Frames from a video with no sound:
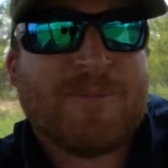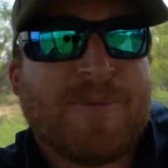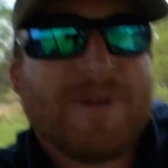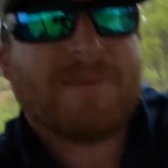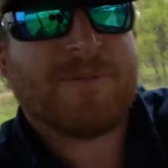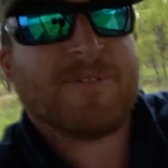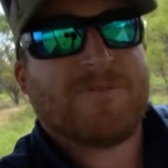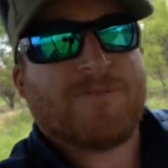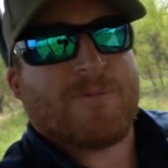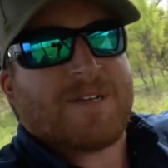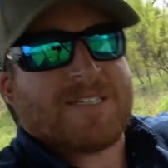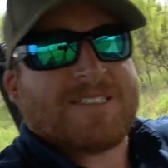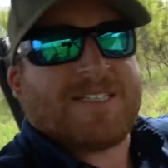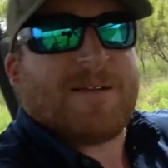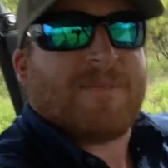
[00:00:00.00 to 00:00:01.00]
Pepper for my
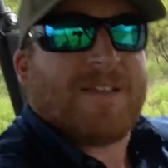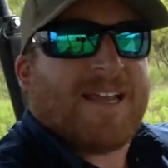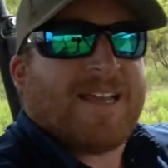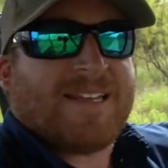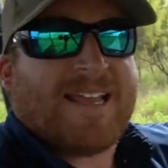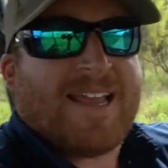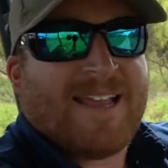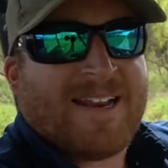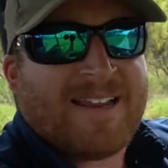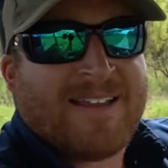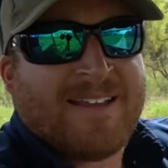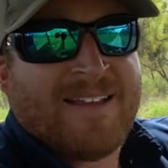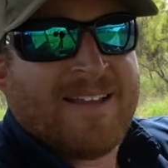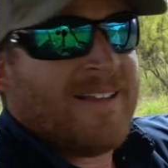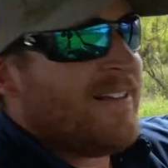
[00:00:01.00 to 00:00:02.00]
stepdad, Danny.
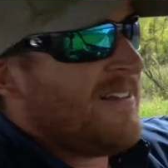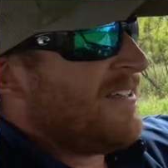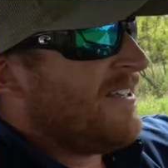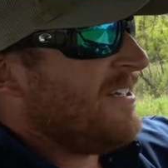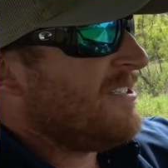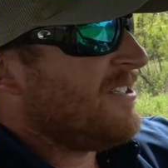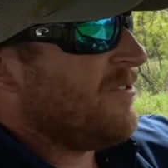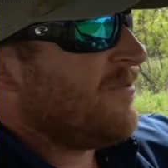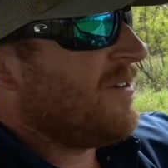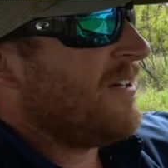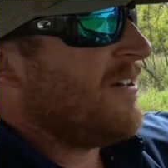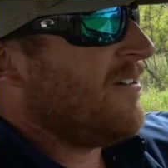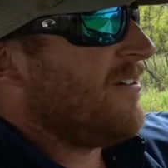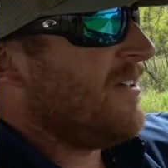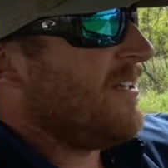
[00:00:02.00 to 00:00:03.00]
He's over
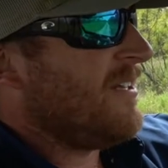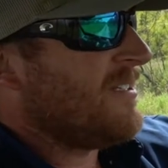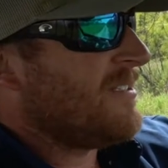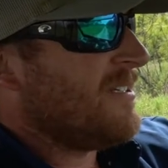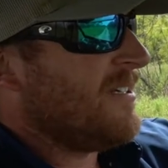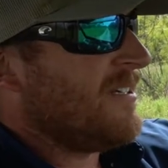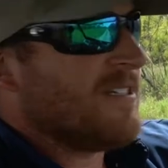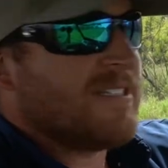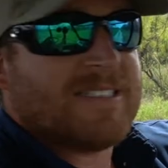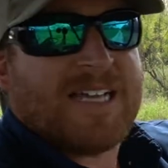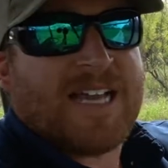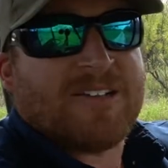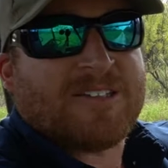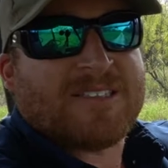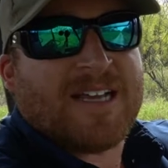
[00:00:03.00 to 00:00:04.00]
here in this uh,
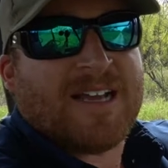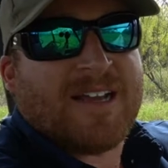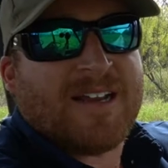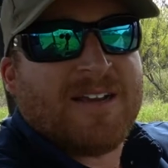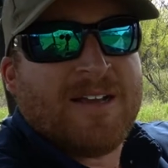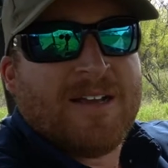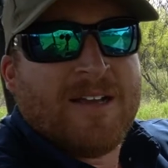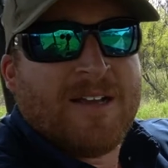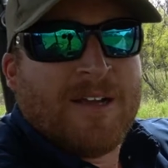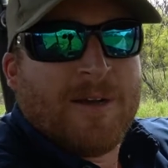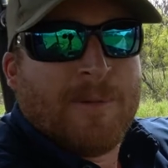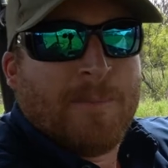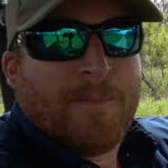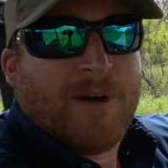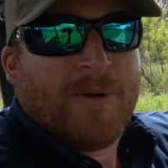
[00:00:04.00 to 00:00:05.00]
south side
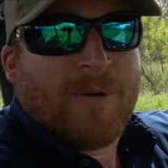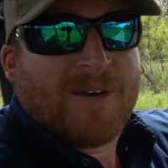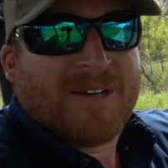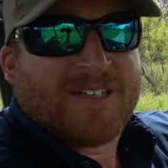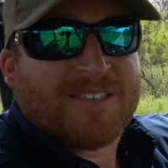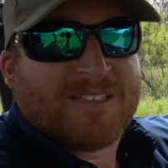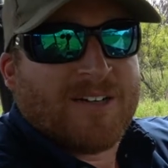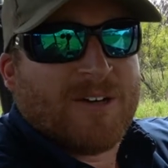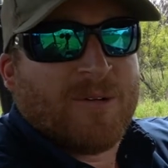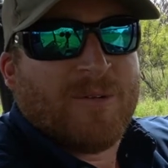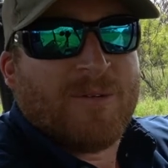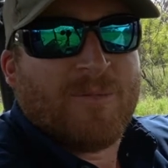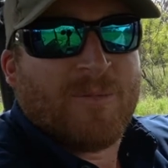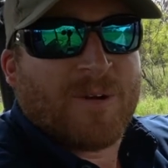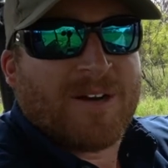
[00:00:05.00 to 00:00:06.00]
mowing. So
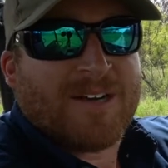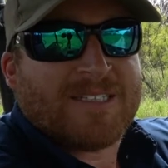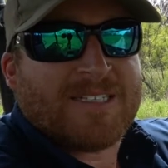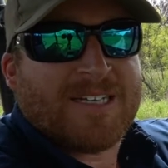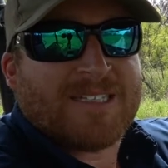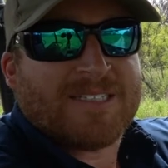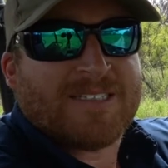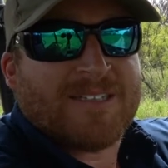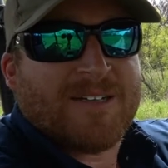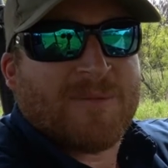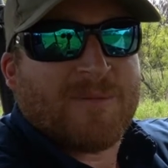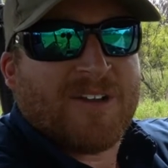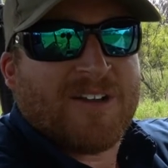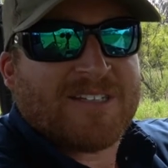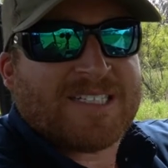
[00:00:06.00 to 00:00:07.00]
we're going to take
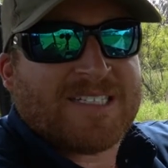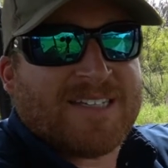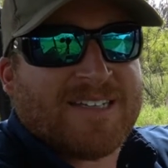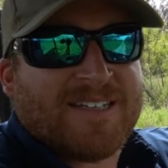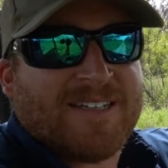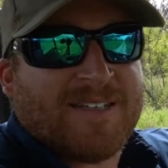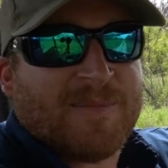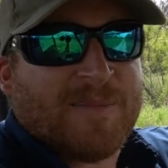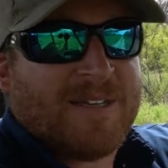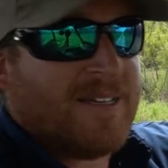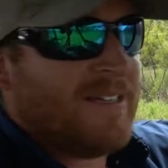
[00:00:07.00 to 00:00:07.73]
some lunch to him.